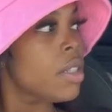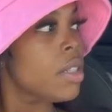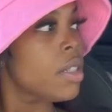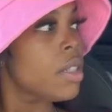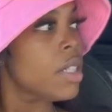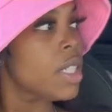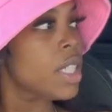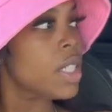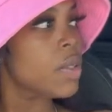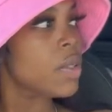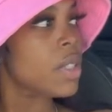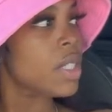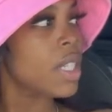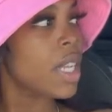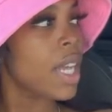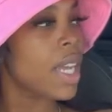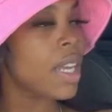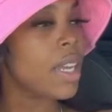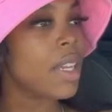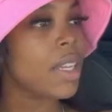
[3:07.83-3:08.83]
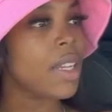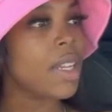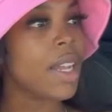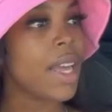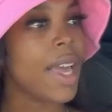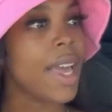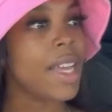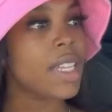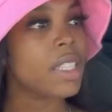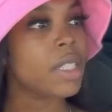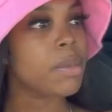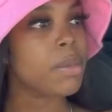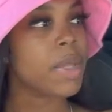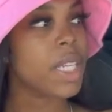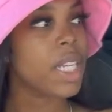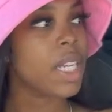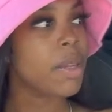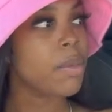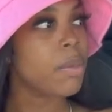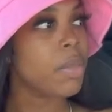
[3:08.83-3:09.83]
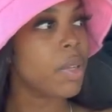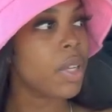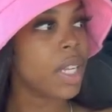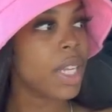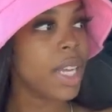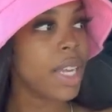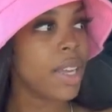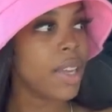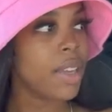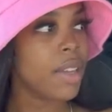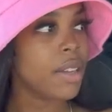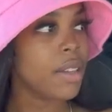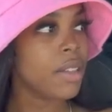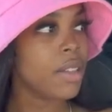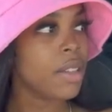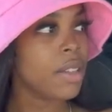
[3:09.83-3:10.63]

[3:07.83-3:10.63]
This was like a last minute plan,